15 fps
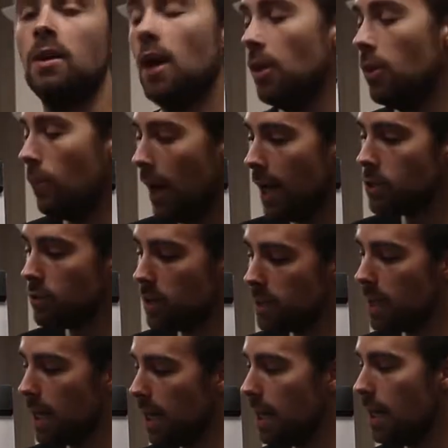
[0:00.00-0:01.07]
And the way a
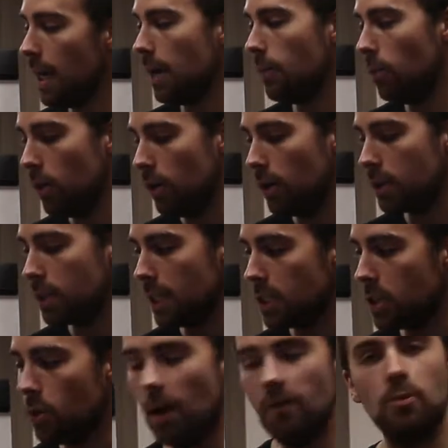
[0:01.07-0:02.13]
trick-taking game works is
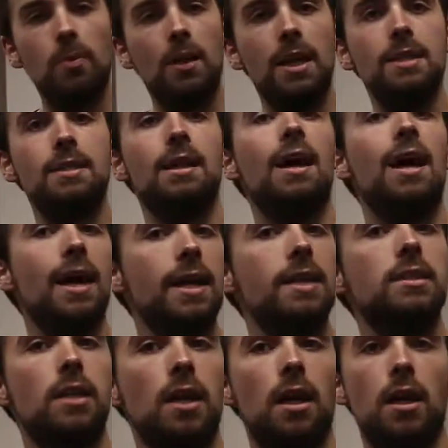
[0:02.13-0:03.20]
whoever plays the
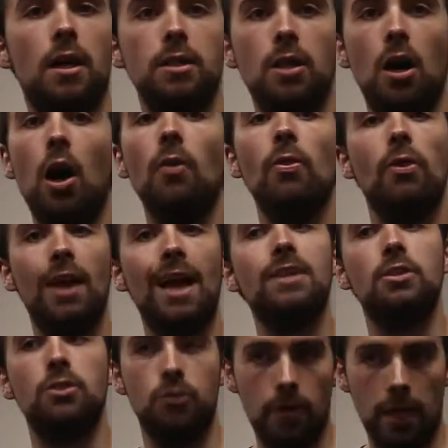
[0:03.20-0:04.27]
highest card on that
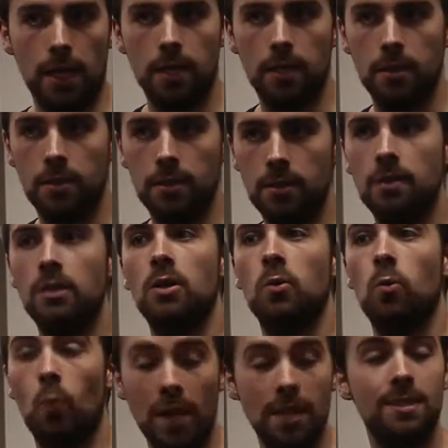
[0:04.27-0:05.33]
trick
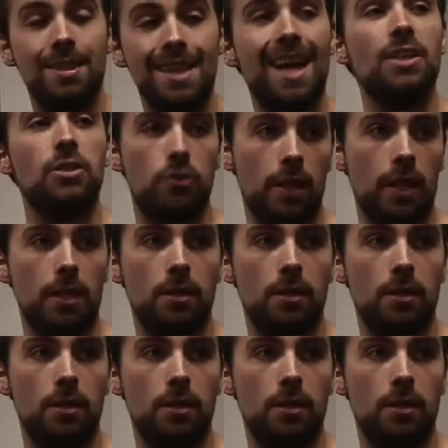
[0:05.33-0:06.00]
wins that trick.